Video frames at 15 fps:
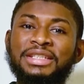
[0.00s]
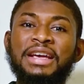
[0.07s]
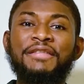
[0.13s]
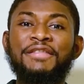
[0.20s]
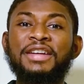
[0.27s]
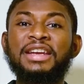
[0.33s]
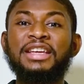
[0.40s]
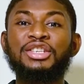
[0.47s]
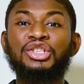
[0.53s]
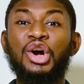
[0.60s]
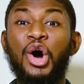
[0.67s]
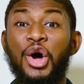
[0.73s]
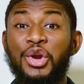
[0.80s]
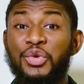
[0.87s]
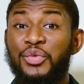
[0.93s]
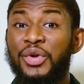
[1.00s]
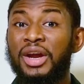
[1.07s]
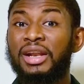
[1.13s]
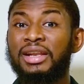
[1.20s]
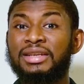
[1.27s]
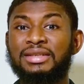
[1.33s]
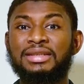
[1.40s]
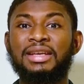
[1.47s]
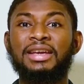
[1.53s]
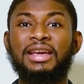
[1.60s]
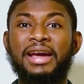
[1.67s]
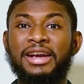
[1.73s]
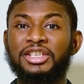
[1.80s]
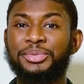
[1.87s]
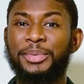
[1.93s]
seven is unrealistic
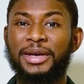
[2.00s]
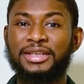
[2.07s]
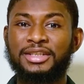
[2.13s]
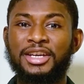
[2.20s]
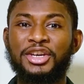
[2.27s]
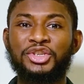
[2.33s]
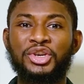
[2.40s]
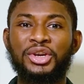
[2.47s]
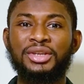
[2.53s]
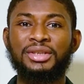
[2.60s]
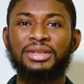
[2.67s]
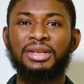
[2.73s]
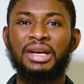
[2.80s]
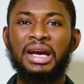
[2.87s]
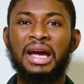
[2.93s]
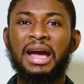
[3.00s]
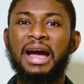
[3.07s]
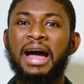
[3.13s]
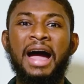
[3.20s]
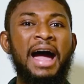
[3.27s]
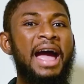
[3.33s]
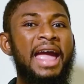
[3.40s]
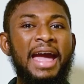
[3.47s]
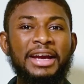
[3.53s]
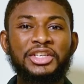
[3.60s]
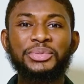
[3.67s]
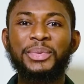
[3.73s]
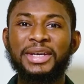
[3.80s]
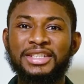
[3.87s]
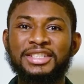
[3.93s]
expectations. High
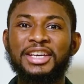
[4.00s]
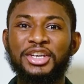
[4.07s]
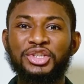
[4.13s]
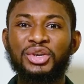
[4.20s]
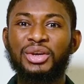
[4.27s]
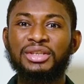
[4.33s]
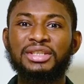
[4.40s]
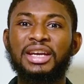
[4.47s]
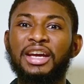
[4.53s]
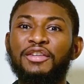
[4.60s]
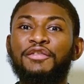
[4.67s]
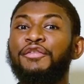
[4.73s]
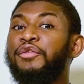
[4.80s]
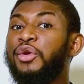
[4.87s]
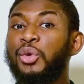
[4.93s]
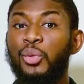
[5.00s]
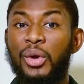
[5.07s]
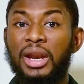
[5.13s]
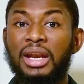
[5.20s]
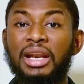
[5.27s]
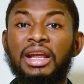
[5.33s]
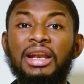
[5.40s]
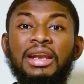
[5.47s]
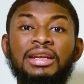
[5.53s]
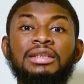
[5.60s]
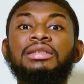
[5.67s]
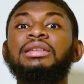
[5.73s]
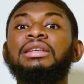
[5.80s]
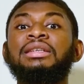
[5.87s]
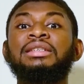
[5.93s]
expectations can frequently
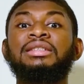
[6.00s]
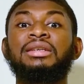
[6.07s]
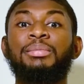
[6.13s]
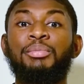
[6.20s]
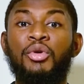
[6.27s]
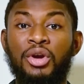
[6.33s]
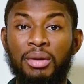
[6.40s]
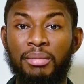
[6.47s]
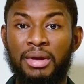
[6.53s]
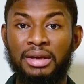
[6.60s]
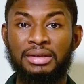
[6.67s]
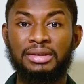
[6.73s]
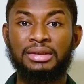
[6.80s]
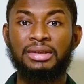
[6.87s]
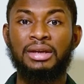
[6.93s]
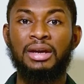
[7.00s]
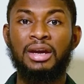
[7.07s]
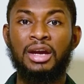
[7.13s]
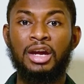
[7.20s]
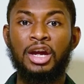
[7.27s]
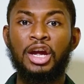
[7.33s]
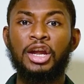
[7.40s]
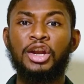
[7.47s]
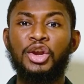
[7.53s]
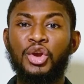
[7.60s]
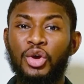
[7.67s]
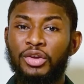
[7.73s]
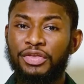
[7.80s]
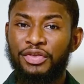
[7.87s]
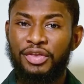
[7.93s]
lead to disappointments.
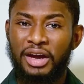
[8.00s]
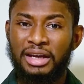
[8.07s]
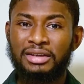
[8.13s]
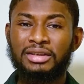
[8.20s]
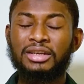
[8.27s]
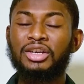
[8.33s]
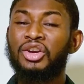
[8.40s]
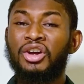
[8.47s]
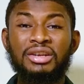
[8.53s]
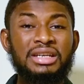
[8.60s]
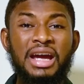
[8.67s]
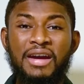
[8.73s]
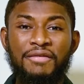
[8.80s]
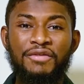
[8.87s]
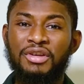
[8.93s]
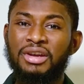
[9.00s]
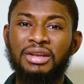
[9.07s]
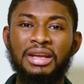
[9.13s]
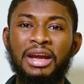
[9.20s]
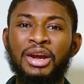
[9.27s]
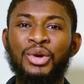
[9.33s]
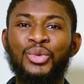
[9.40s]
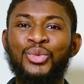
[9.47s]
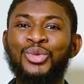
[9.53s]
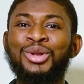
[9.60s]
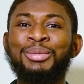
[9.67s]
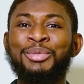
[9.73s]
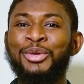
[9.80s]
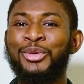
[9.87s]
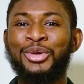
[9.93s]
Note that not every day
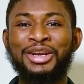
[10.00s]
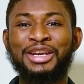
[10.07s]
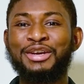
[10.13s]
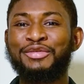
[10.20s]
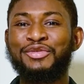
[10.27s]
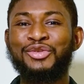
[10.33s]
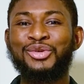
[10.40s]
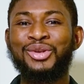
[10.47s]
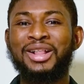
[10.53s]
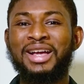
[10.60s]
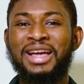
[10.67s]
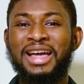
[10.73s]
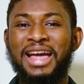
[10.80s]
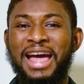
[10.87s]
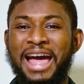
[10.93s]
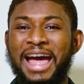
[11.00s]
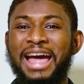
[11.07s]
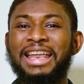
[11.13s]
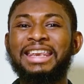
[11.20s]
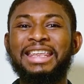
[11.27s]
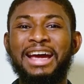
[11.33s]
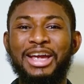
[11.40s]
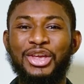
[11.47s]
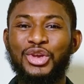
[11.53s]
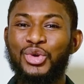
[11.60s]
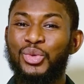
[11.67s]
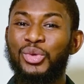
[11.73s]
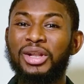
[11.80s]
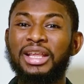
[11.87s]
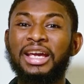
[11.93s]
will be wonderful and that
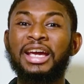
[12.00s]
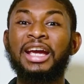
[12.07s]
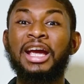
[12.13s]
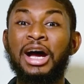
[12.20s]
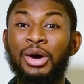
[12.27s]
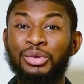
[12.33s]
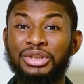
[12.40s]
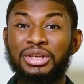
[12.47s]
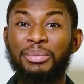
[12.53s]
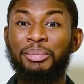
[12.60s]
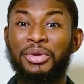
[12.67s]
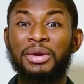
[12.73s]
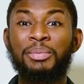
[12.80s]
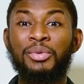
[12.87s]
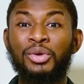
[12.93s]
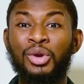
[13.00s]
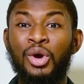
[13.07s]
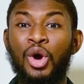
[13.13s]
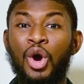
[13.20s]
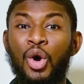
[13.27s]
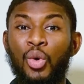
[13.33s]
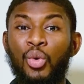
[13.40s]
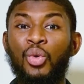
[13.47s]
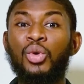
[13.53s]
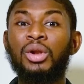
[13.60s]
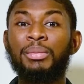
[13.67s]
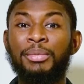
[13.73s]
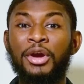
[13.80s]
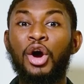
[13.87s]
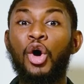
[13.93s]
you will encounter people who
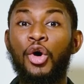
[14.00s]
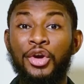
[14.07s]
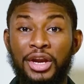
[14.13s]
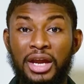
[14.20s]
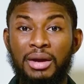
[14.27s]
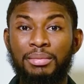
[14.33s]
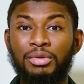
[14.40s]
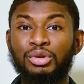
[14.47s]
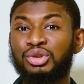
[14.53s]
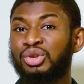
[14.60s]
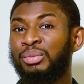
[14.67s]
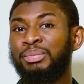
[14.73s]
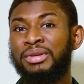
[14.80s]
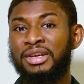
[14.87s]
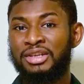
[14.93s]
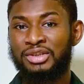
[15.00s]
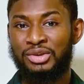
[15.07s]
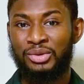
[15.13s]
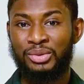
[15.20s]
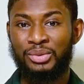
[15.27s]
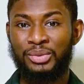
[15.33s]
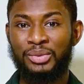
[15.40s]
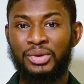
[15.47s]
will be unable to please you.